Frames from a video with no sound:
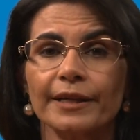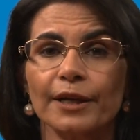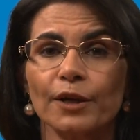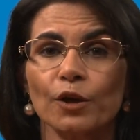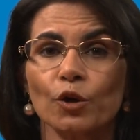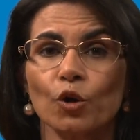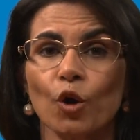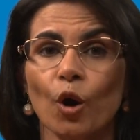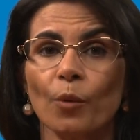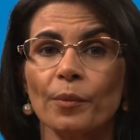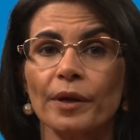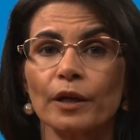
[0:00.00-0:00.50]

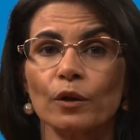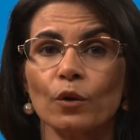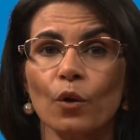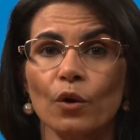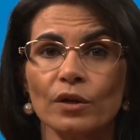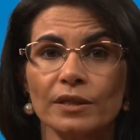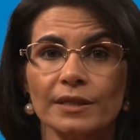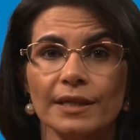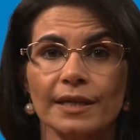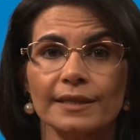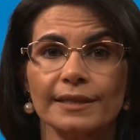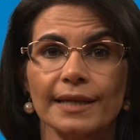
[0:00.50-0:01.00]
economic
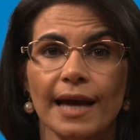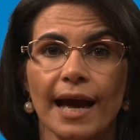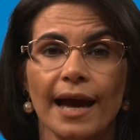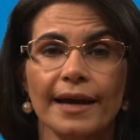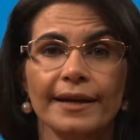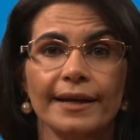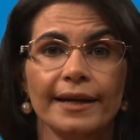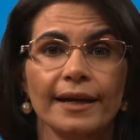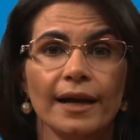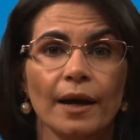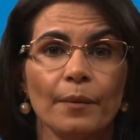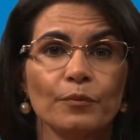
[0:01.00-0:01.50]
losses
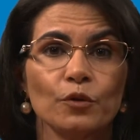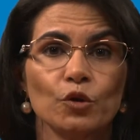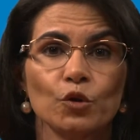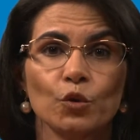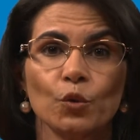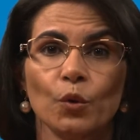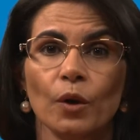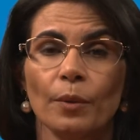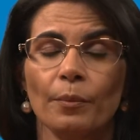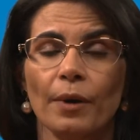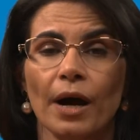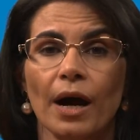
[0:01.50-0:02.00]
adding up
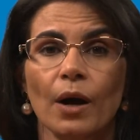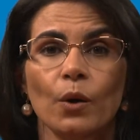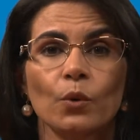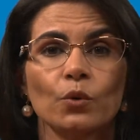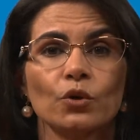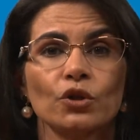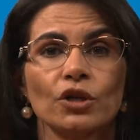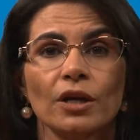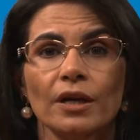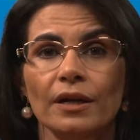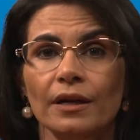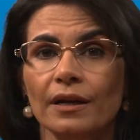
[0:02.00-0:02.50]
to
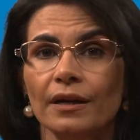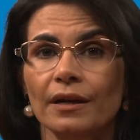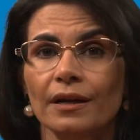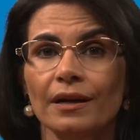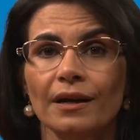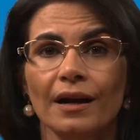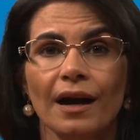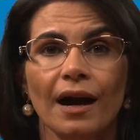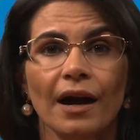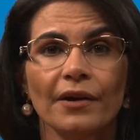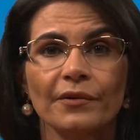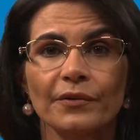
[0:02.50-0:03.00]
about
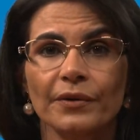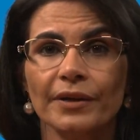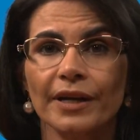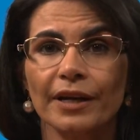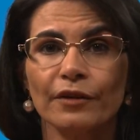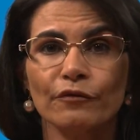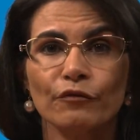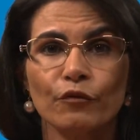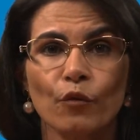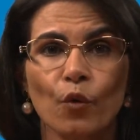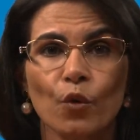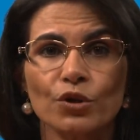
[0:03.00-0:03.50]

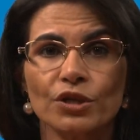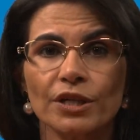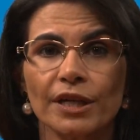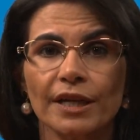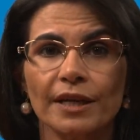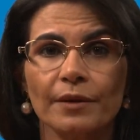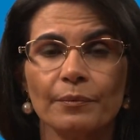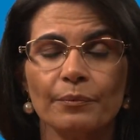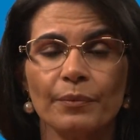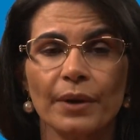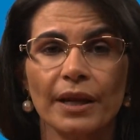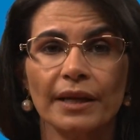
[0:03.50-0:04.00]

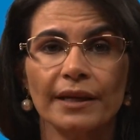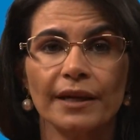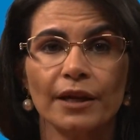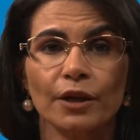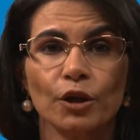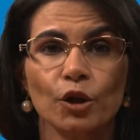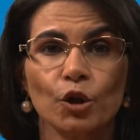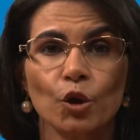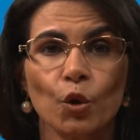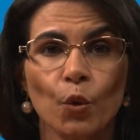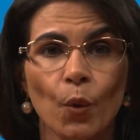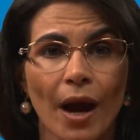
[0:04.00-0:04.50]
114
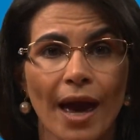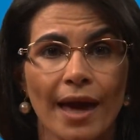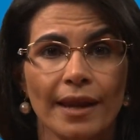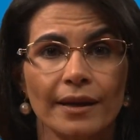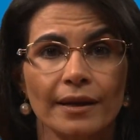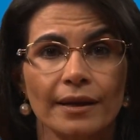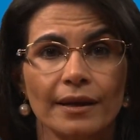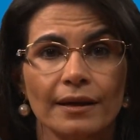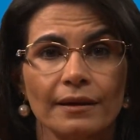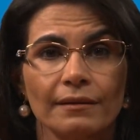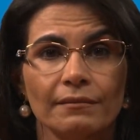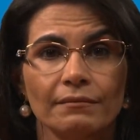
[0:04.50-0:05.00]
billion
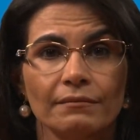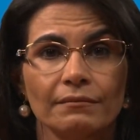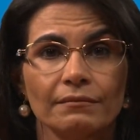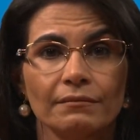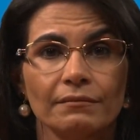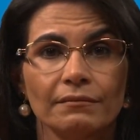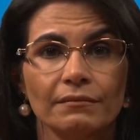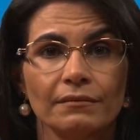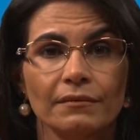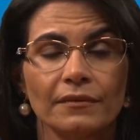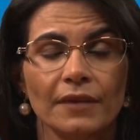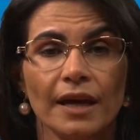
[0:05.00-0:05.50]
yuan,
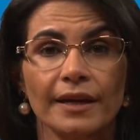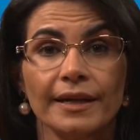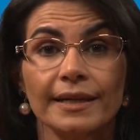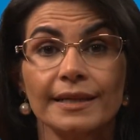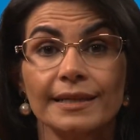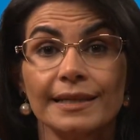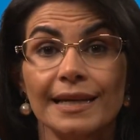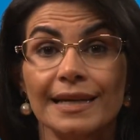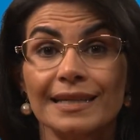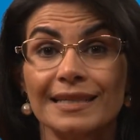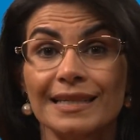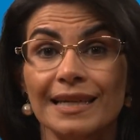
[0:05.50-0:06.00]
that
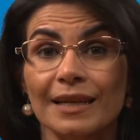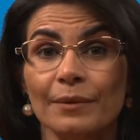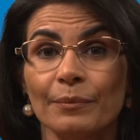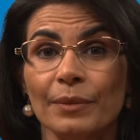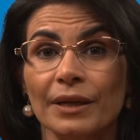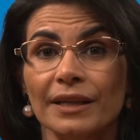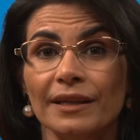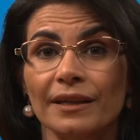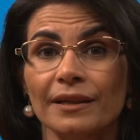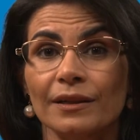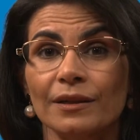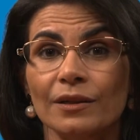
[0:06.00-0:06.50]
is $18
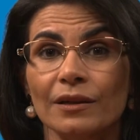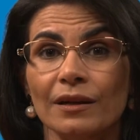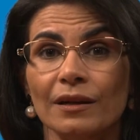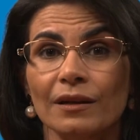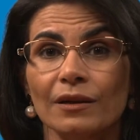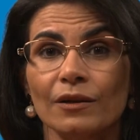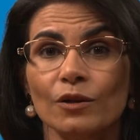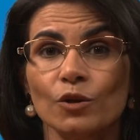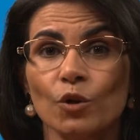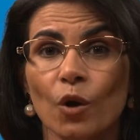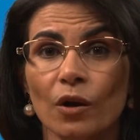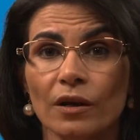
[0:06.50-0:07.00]
billion.
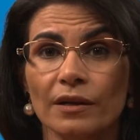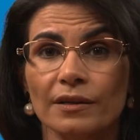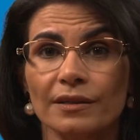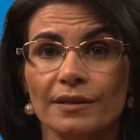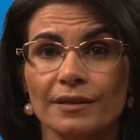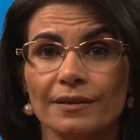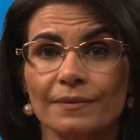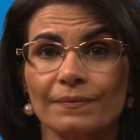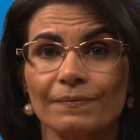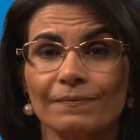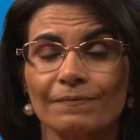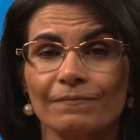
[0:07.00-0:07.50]

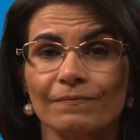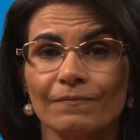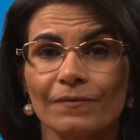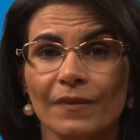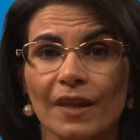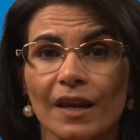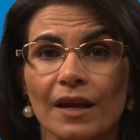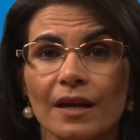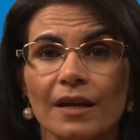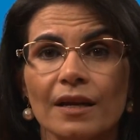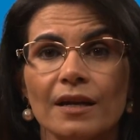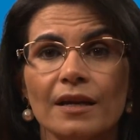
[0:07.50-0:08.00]

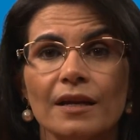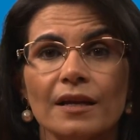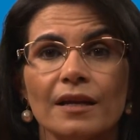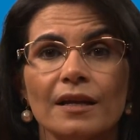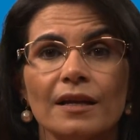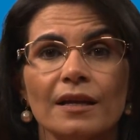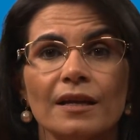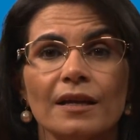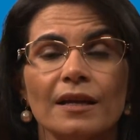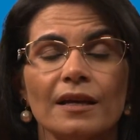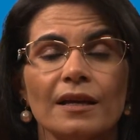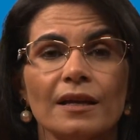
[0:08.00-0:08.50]

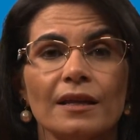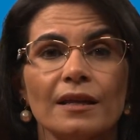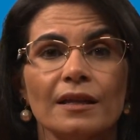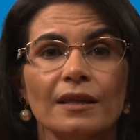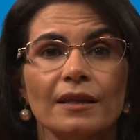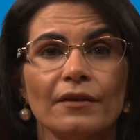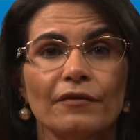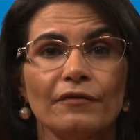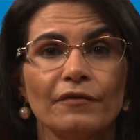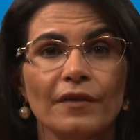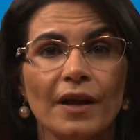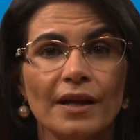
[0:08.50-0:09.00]

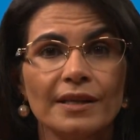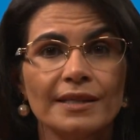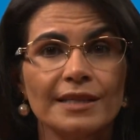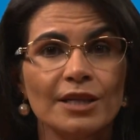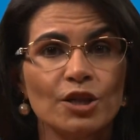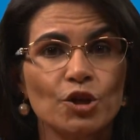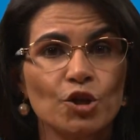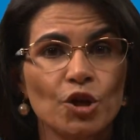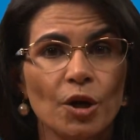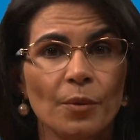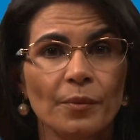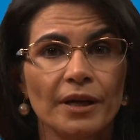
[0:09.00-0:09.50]
The floods
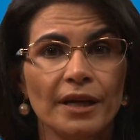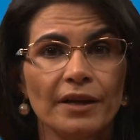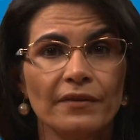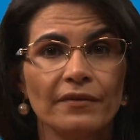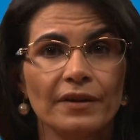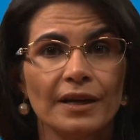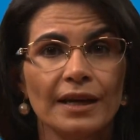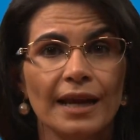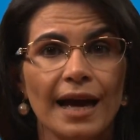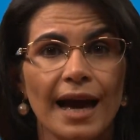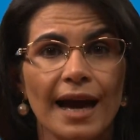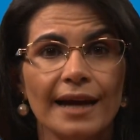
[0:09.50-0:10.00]
in Germany
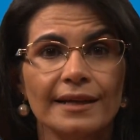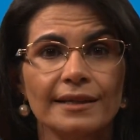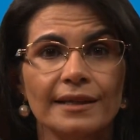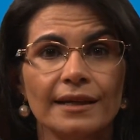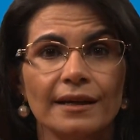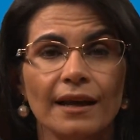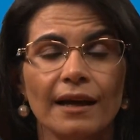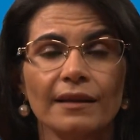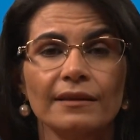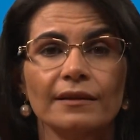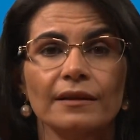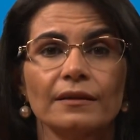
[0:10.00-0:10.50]
will add
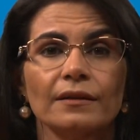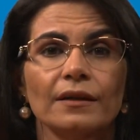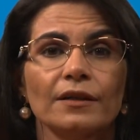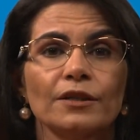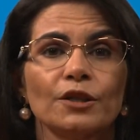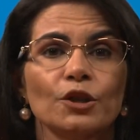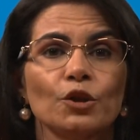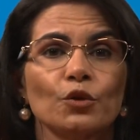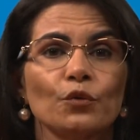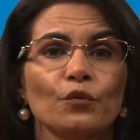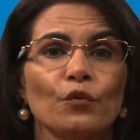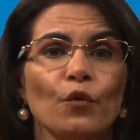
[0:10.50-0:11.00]
another 30 to